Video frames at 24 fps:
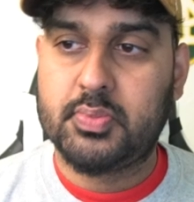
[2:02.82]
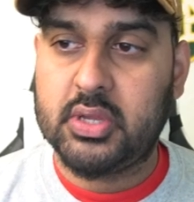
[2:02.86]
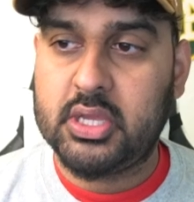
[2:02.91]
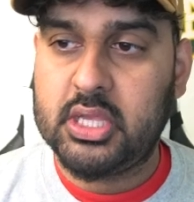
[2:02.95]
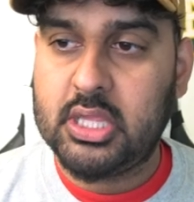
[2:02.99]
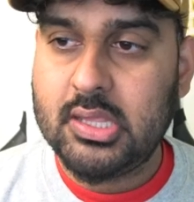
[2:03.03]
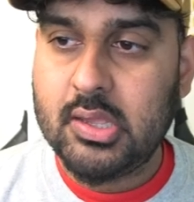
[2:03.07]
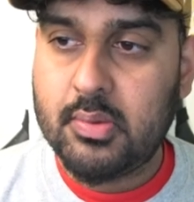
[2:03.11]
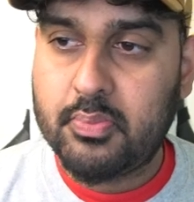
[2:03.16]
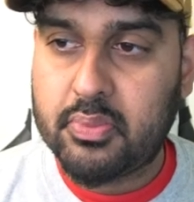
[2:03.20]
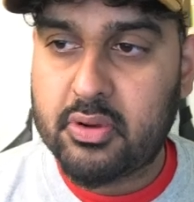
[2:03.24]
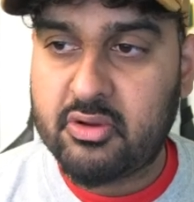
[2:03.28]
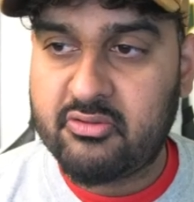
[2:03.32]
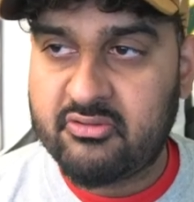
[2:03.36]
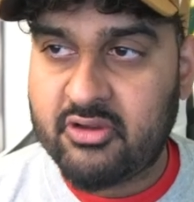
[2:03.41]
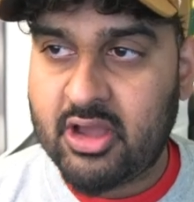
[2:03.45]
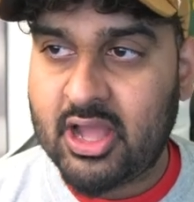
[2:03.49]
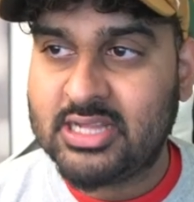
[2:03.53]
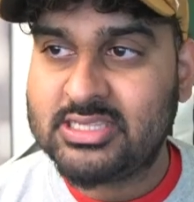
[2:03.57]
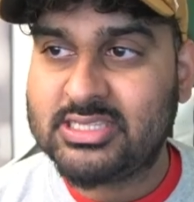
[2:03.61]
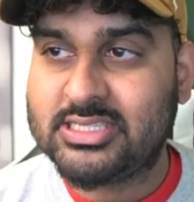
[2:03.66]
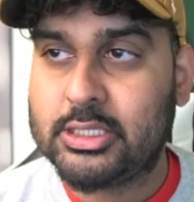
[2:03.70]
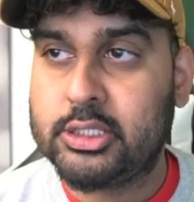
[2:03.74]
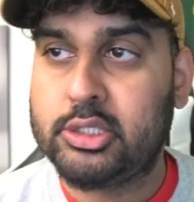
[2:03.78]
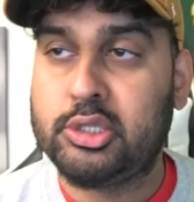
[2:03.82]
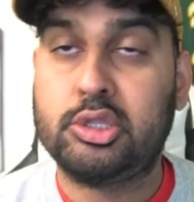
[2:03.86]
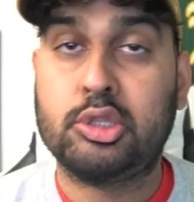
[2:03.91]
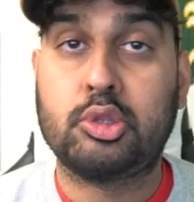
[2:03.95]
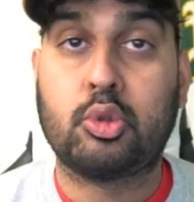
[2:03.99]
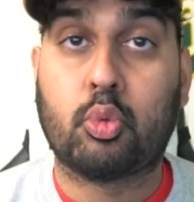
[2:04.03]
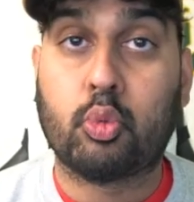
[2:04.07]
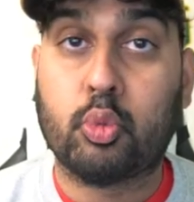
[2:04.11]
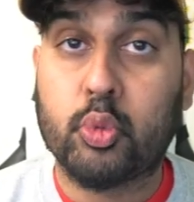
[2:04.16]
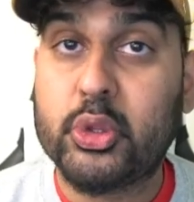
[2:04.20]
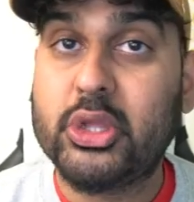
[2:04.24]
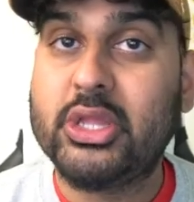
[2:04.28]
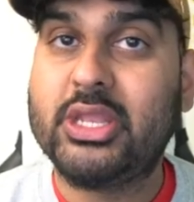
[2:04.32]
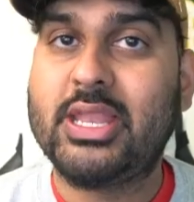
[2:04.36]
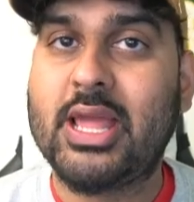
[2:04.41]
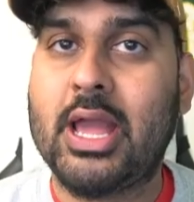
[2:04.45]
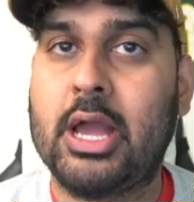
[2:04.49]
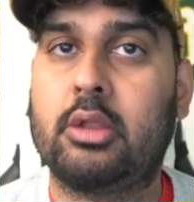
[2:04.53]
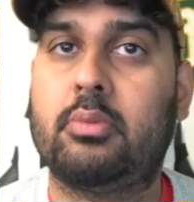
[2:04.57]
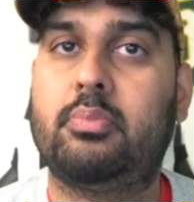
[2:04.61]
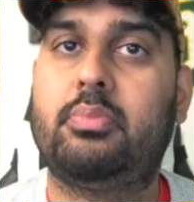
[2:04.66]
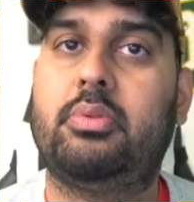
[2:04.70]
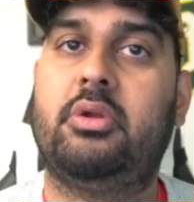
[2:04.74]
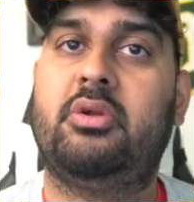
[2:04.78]
but he provides a three
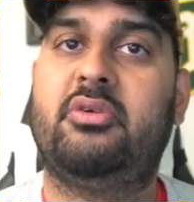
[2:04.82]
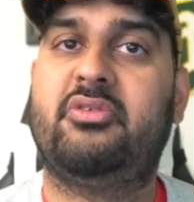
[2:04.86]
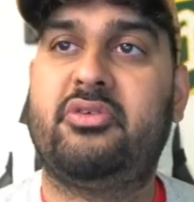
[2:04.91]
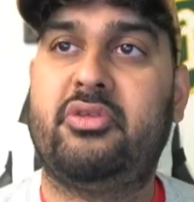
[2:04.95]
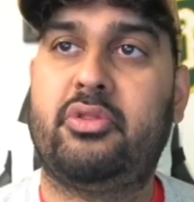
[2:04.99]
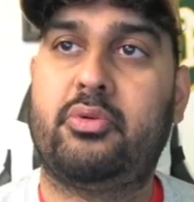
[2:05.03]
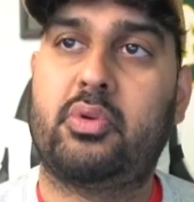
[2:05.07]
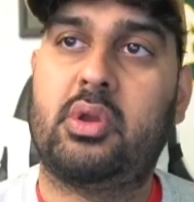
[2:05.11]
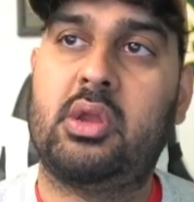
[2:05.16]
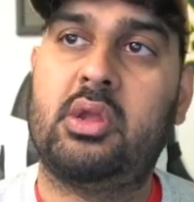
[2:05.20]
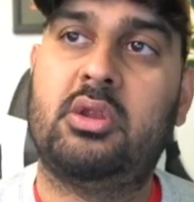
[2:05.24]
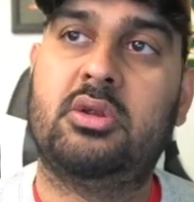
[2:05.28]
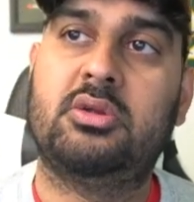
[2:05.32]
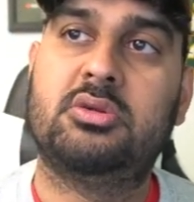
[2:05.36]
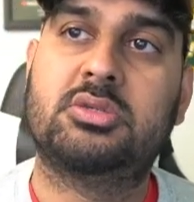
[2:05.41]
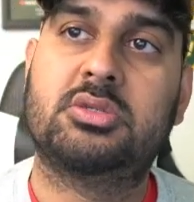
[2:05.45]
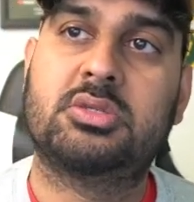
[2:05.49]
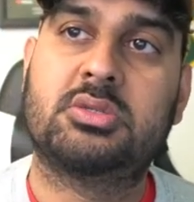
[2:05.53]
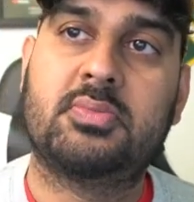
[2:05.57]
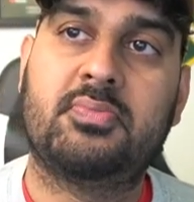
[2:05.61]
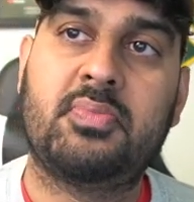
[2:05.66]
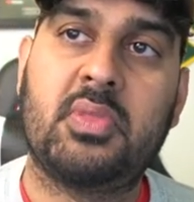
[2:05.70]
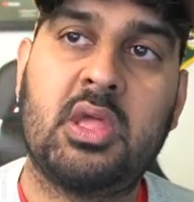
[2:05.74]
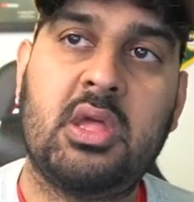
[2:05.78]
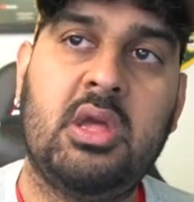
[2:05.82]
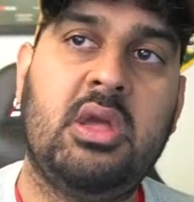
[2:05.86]
down player for the Raiders.